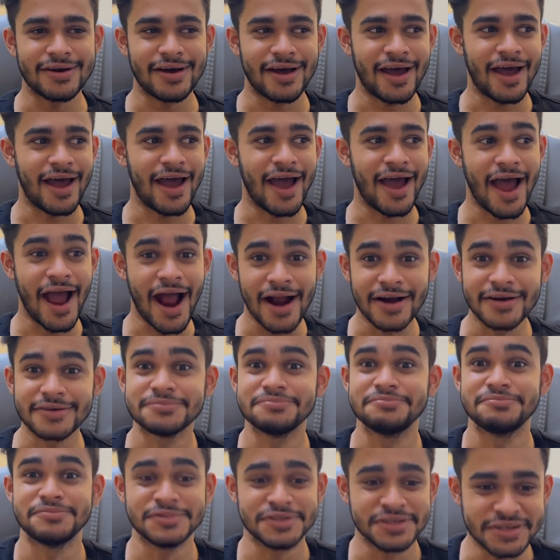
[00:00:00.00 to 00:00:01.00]
had
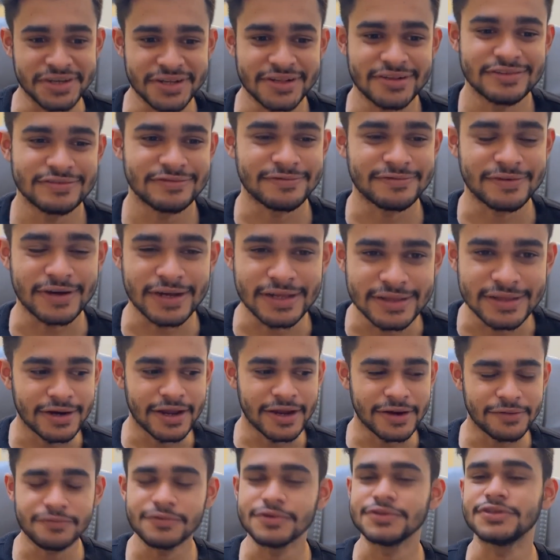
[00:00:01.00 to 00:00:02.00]
a real fun.
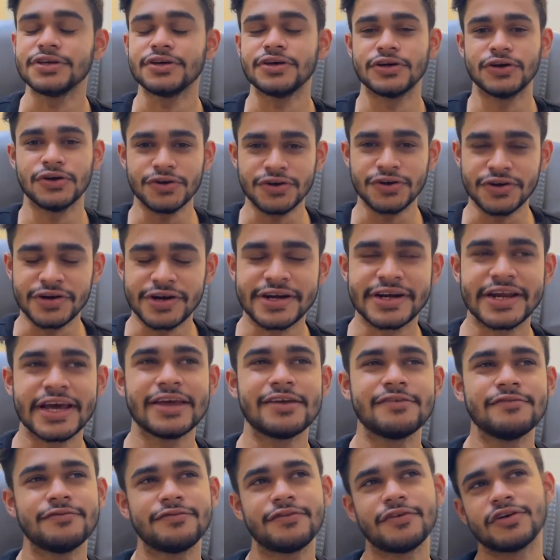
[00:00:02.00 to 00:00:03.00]
It was a good
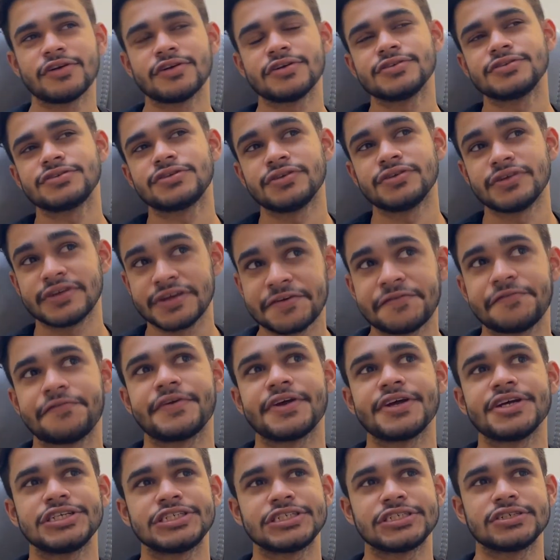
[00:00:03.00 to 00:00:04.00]
time for us to
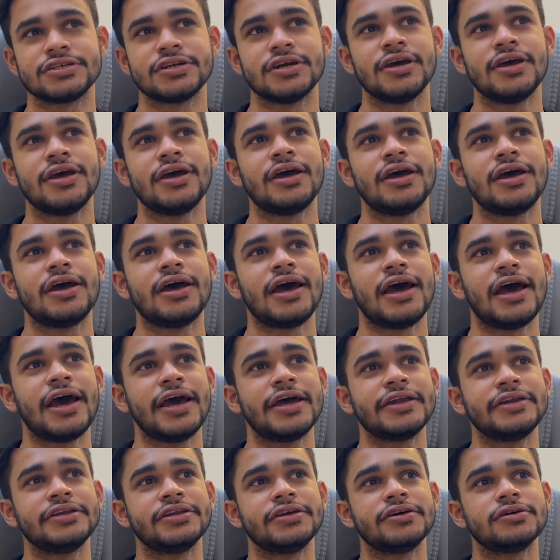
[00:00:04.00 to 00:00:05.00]
refresh
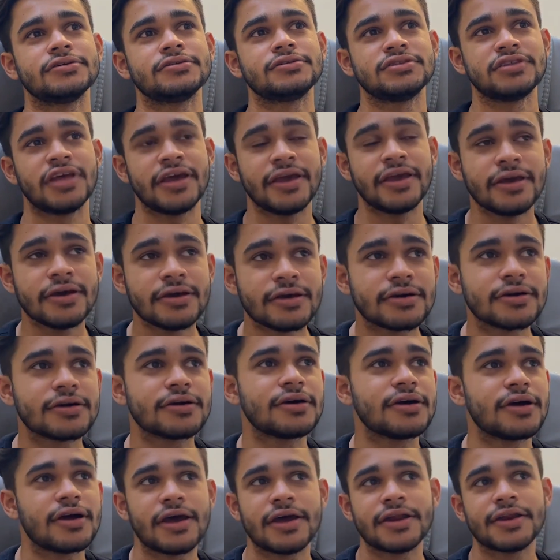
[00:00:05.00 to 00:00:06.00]
and uh, think
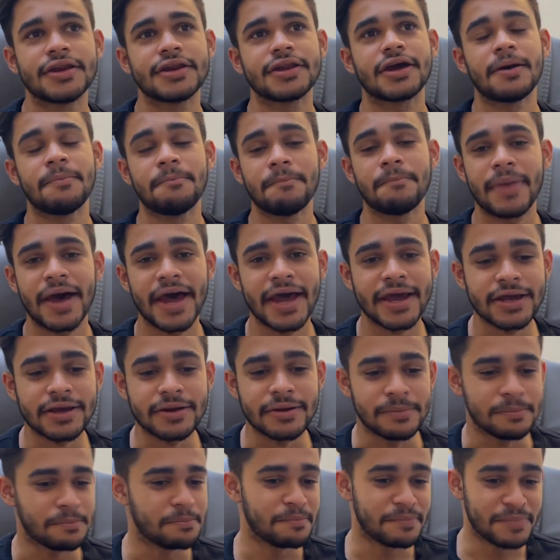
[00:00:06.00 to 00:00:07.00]
and come back,
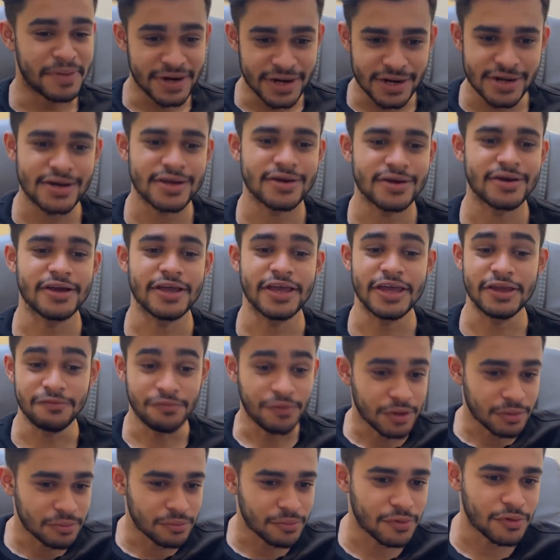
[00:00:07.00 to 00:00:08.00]
build
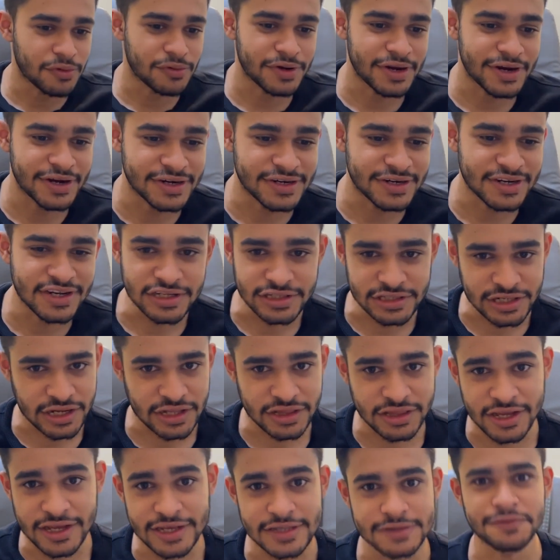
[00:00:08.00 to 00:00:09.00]
even more interesting
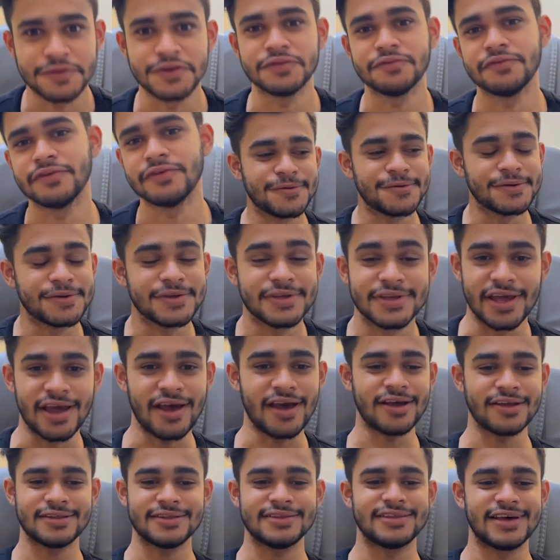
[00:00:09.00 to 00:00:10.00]
things for the world.
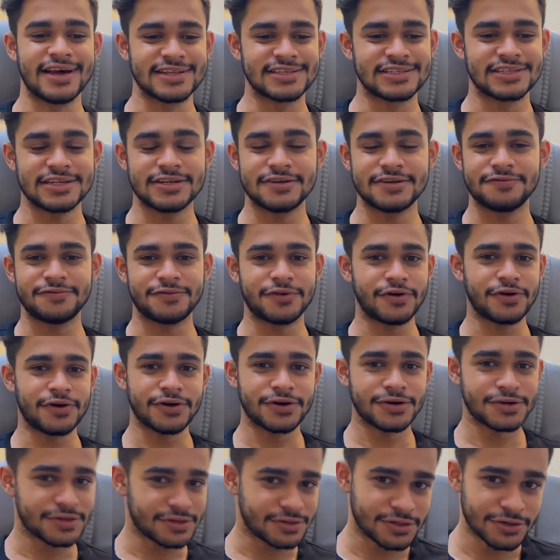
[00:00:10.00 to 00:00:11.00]
Yeah, that's it
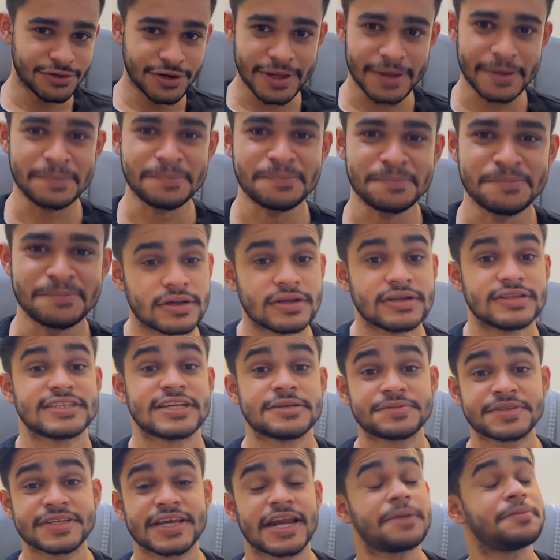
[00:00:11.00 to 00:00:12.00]
for today.
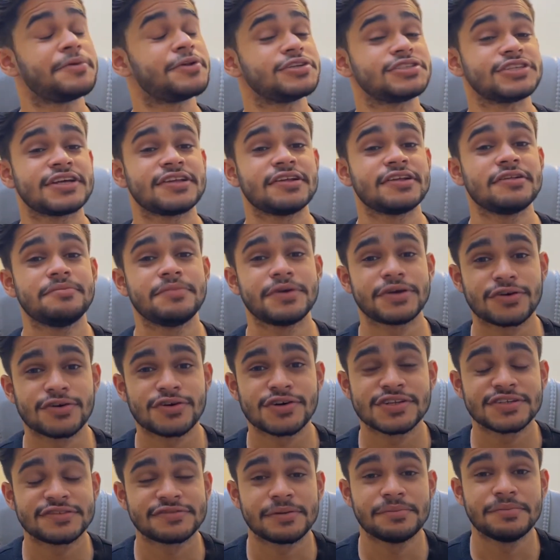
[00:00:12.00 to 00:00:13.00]
Subscribe to the channel
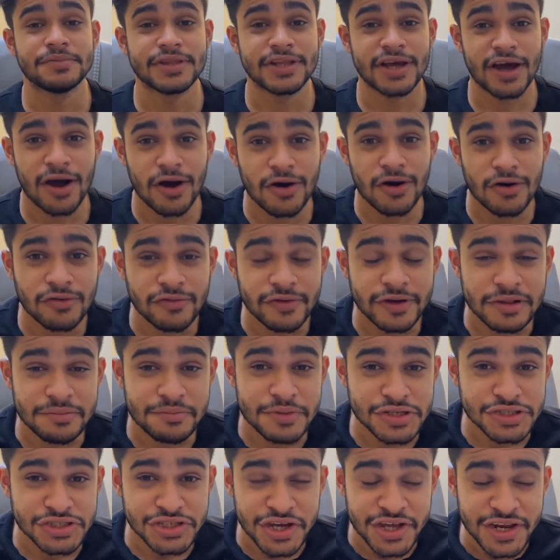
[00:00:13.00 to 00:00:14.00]
because from now we'll
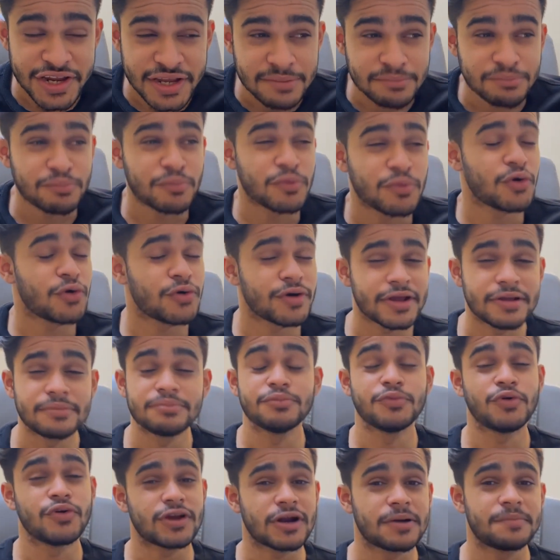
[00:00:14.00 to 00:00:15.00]
be sharing more
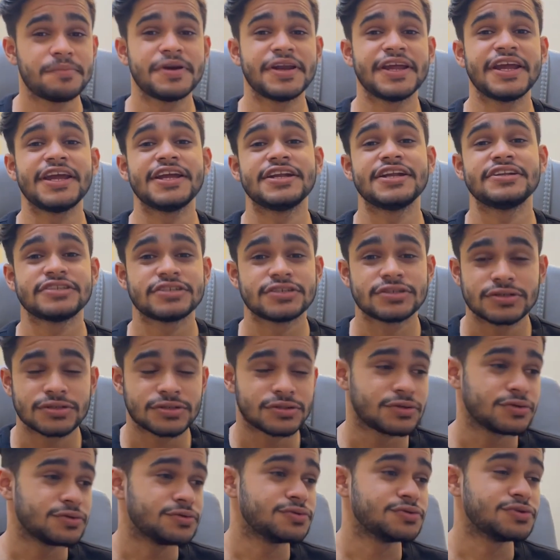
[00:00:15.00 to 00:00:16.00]
and more updates
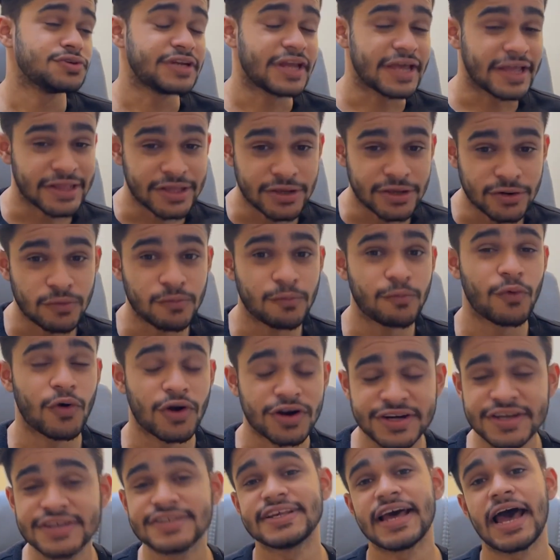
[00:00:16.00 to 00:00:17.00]
to tell you
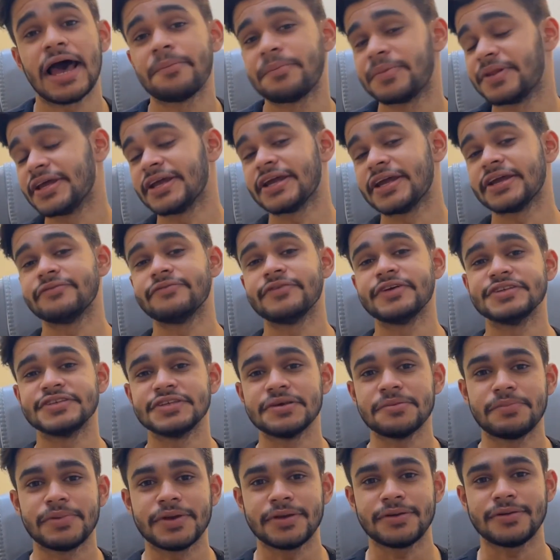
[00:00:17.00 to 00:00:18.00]
what is happening in
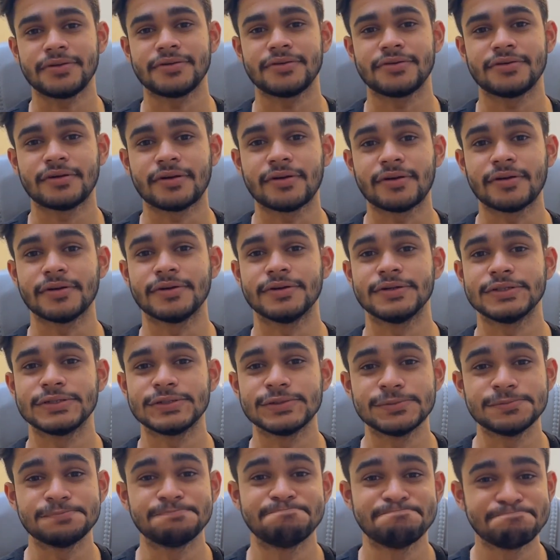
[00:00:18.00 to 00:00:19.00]
WeCP.
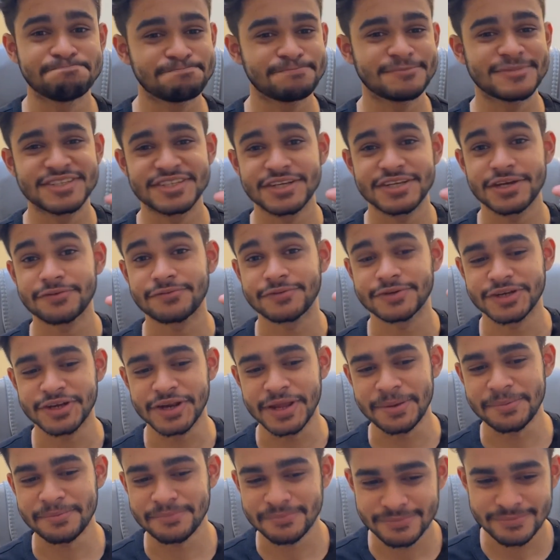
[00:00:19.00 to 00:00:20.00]
So see you for
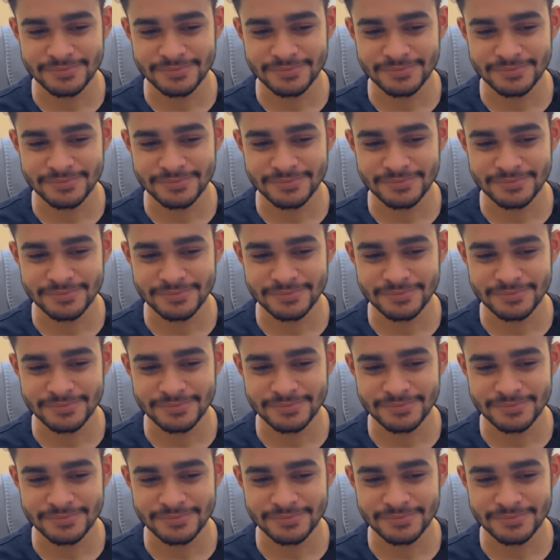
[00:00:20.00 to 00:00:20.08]
today.